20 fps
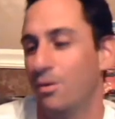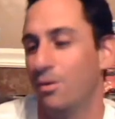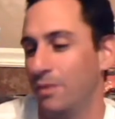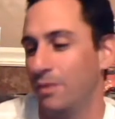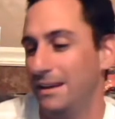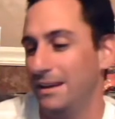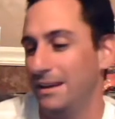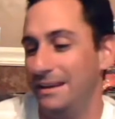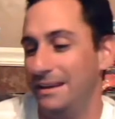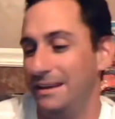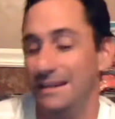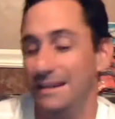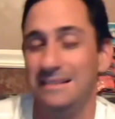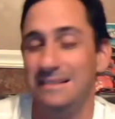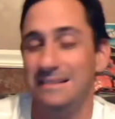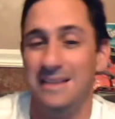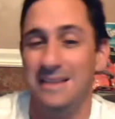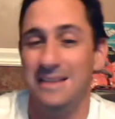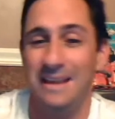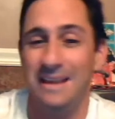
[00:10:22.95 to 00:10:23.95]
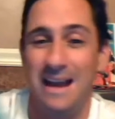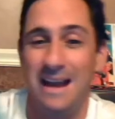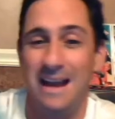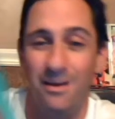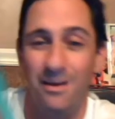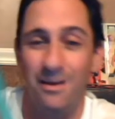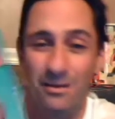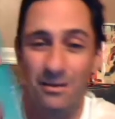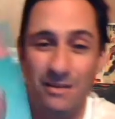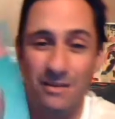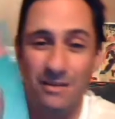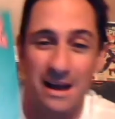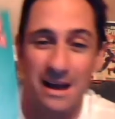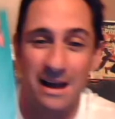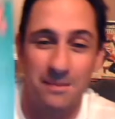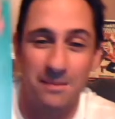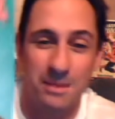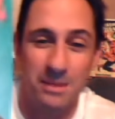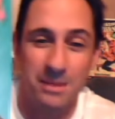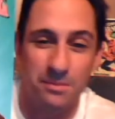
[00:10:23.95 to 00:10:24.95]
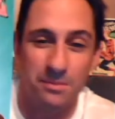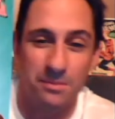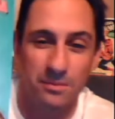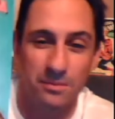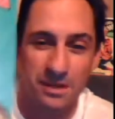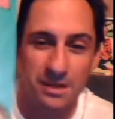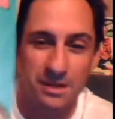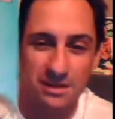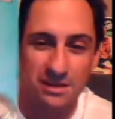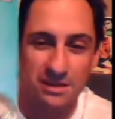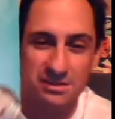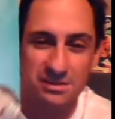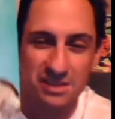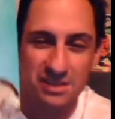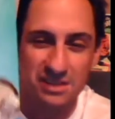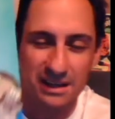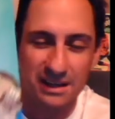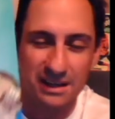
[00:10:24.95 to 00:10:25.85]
Like, he can take out a lot of people because